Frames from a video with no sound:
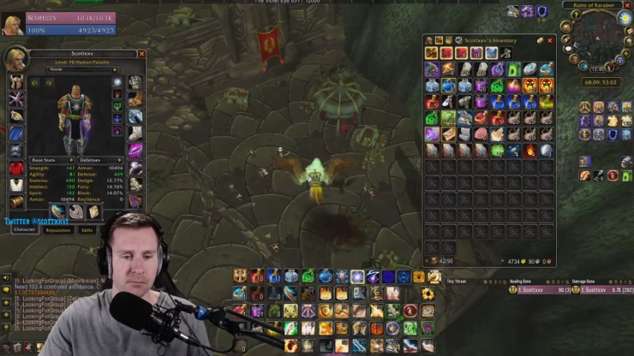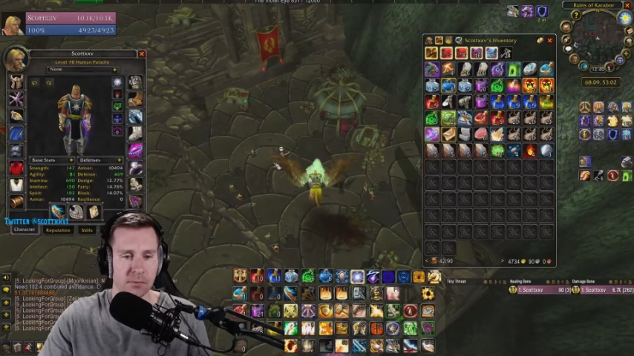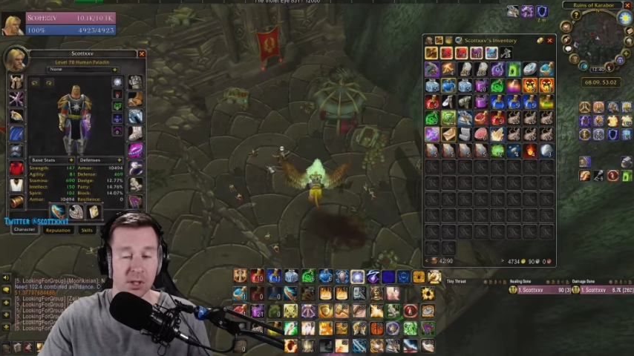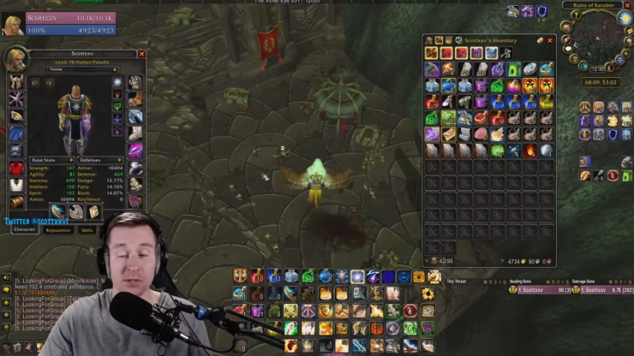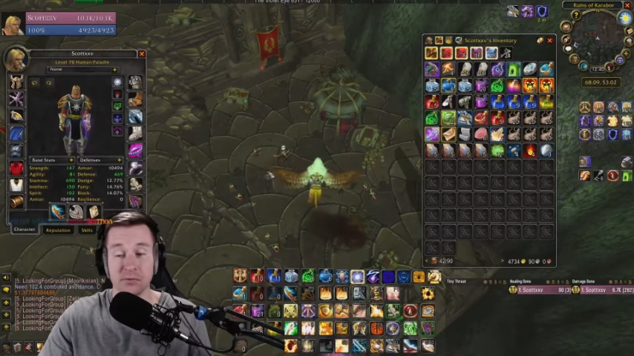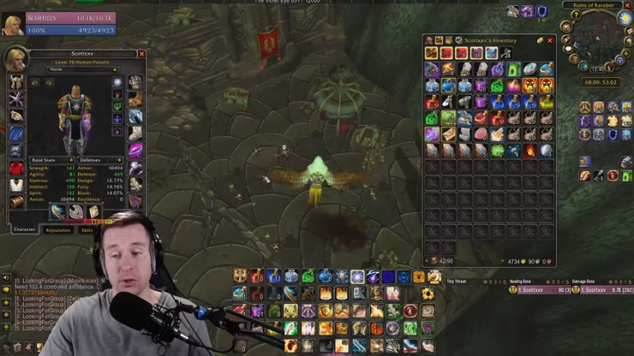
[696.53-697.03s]

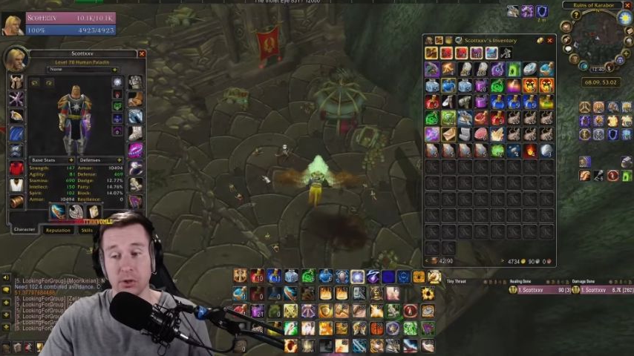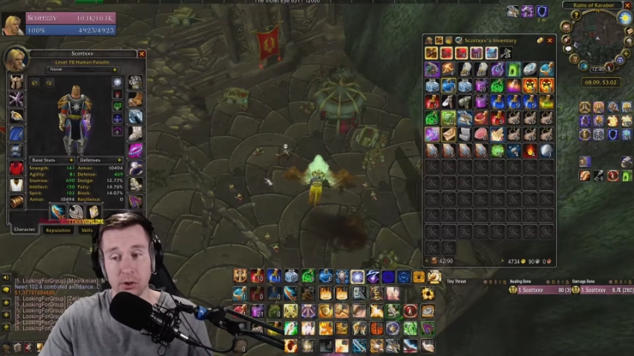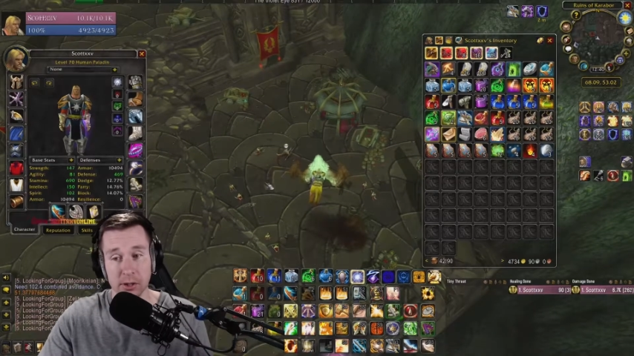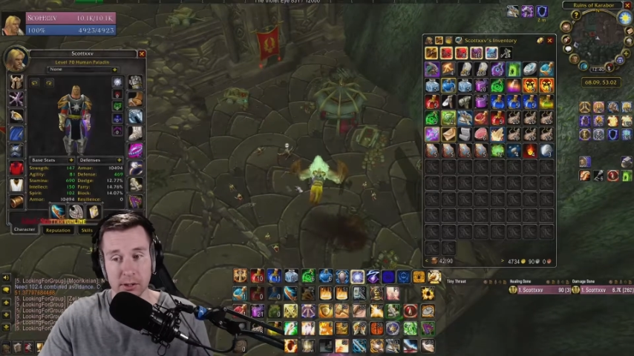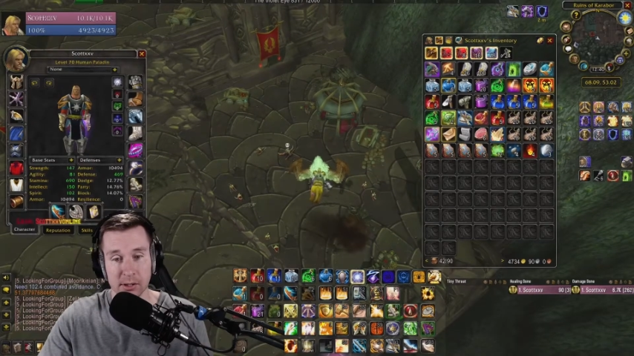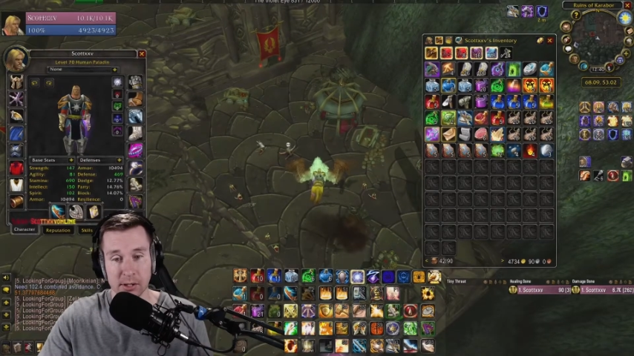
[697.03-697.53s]
It's very
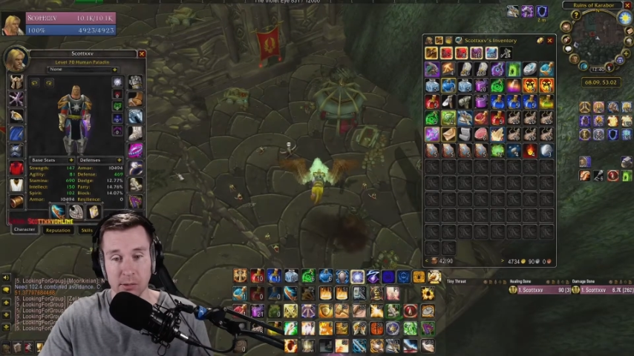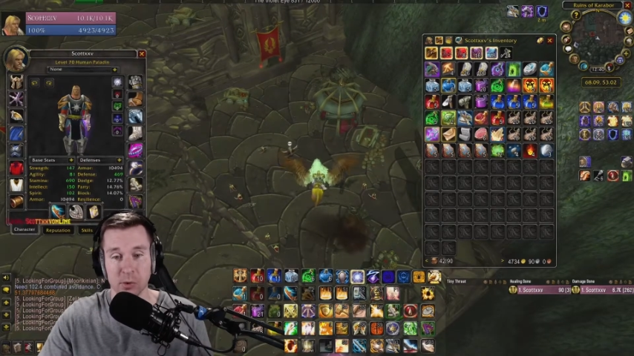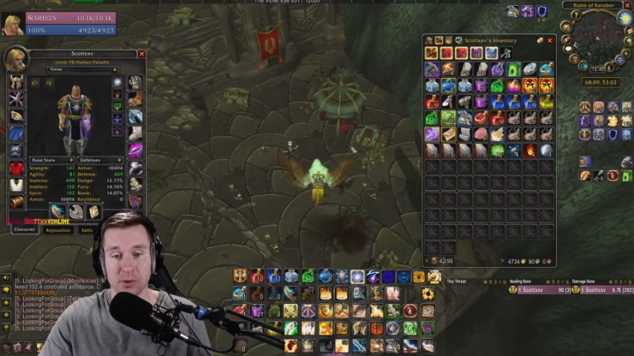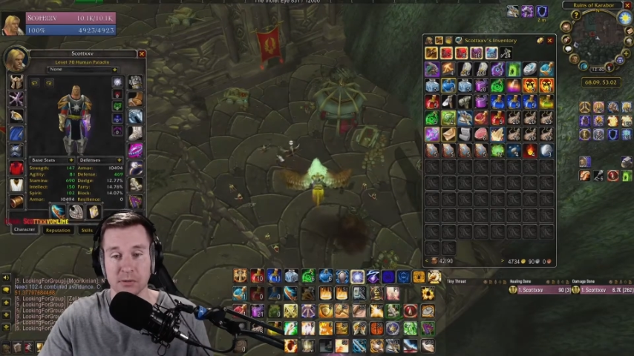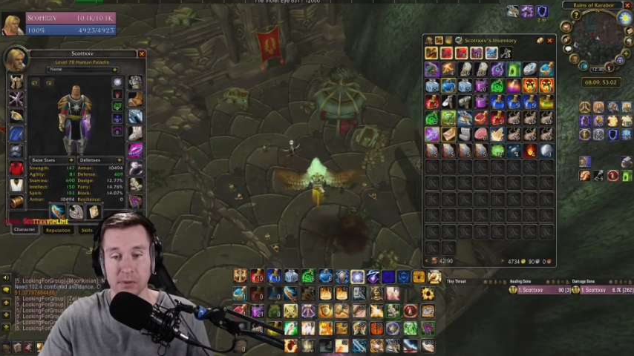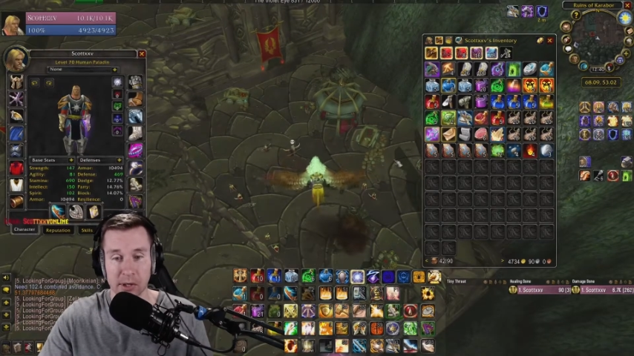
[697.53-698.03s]
good. It
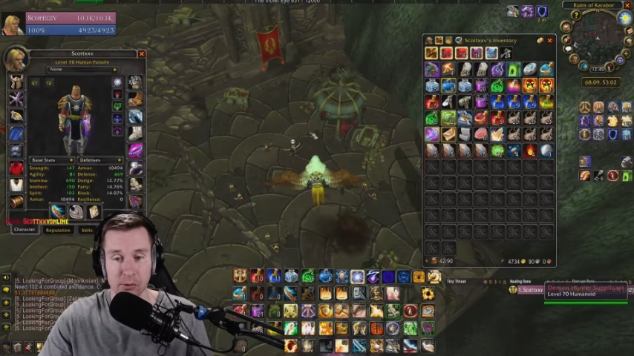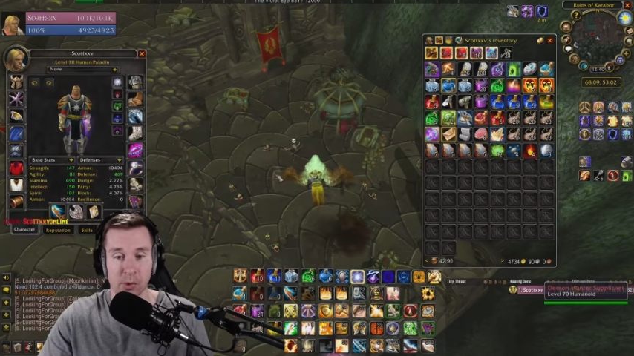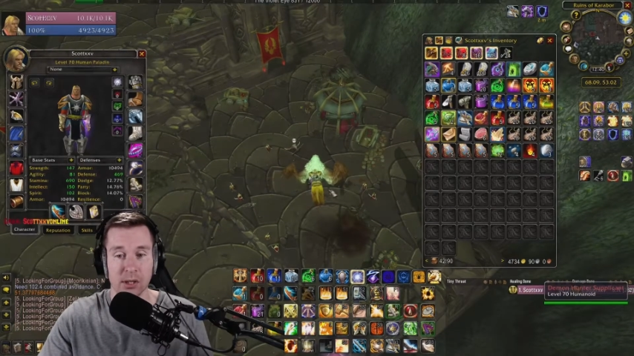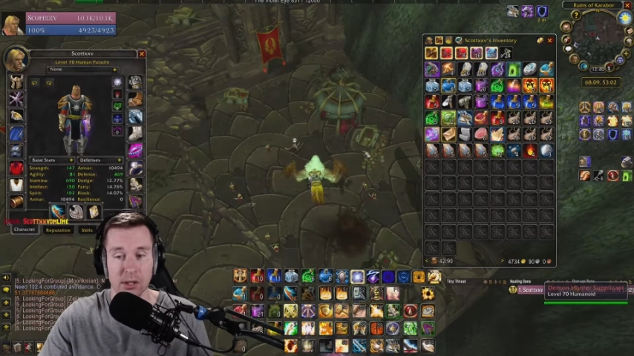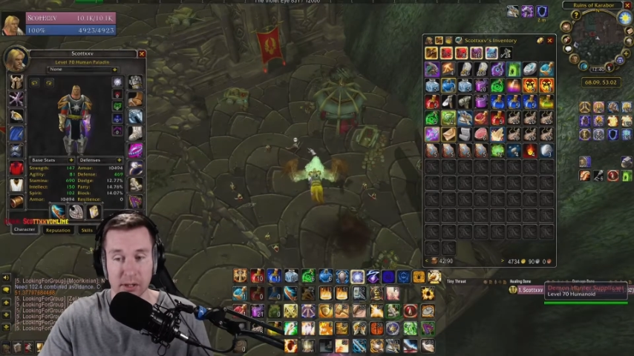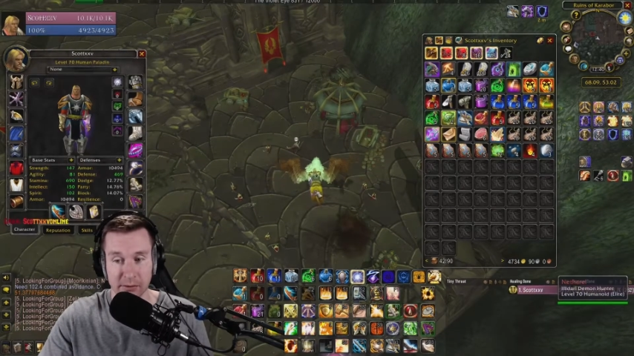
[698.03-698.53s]
works very
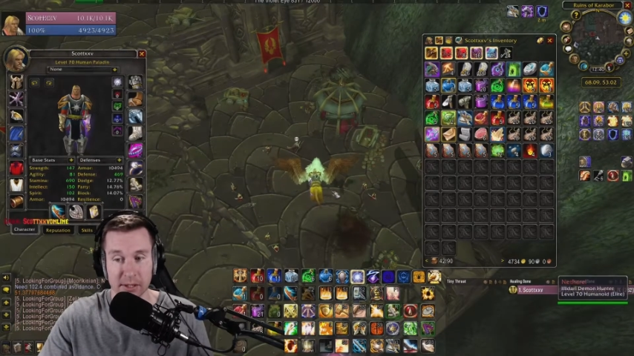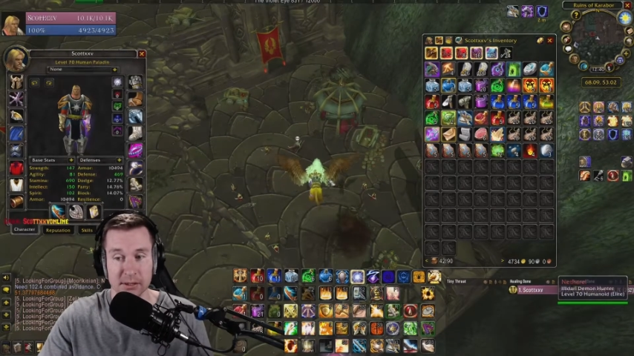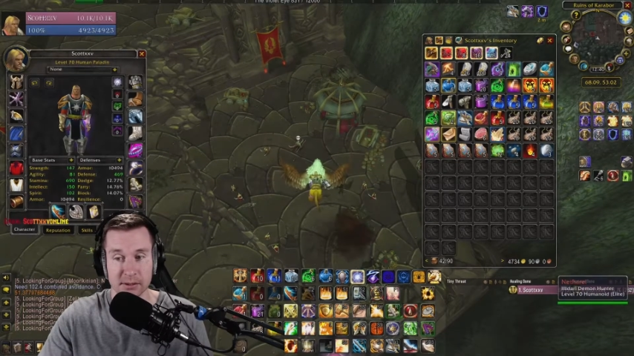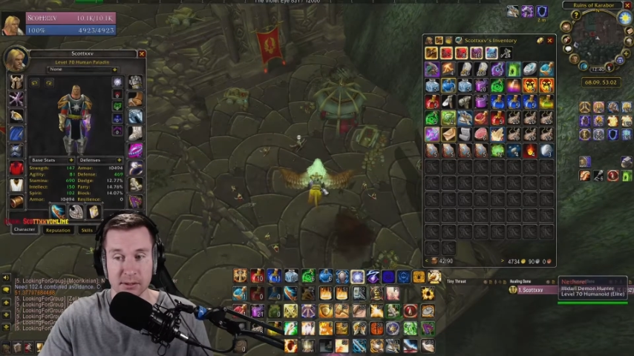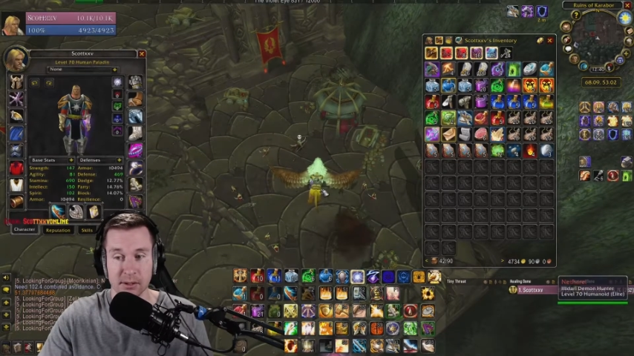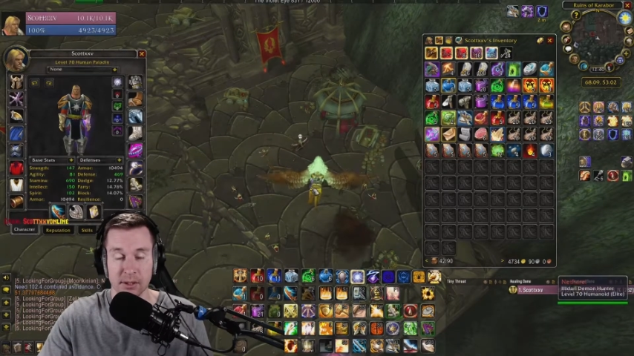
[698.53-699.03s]
well on this.